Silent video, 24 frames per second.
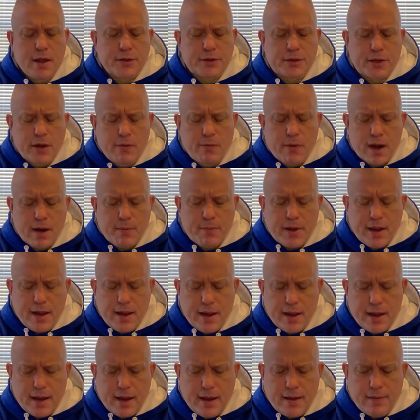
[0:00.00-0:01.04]
So you want
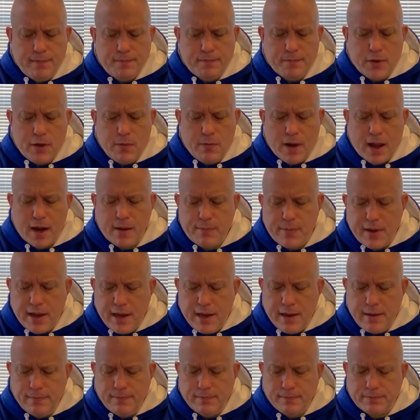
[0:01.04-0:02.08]
to
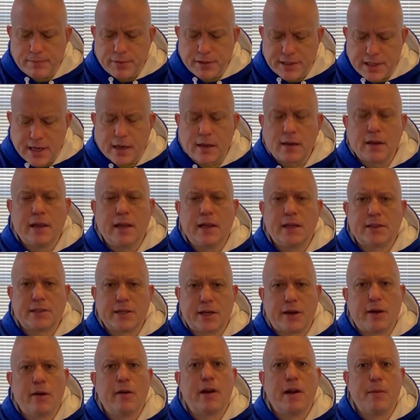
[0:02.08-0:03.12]
be particularly
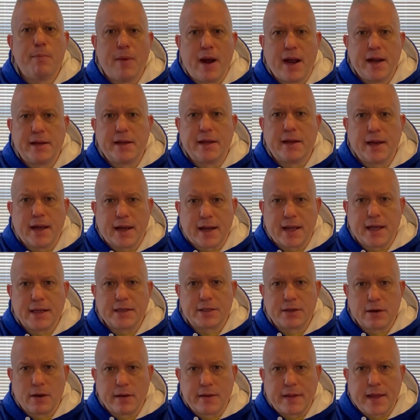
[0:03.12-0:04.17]
security minded, I
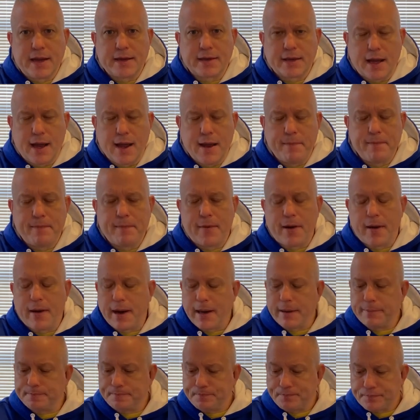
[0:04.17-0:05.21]
guess, during that time, all
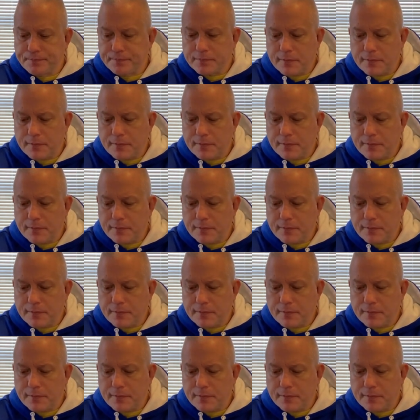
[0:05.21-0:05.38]
right?